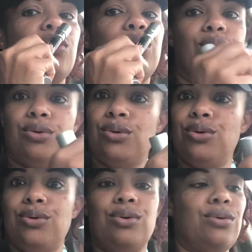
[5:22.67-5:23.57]
Ooh,
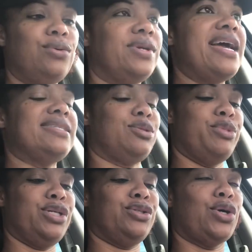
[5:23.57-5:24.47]
ooh, ooh. That
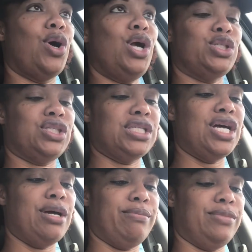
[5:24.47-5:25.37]
smells
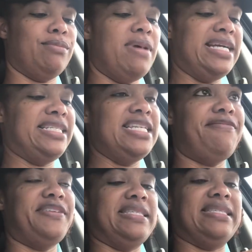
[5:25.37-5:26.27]
awesome.
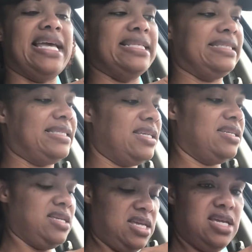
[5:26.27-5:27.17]
Magnificent.
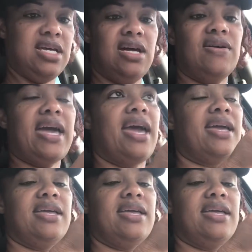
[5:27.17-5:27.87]
Okay.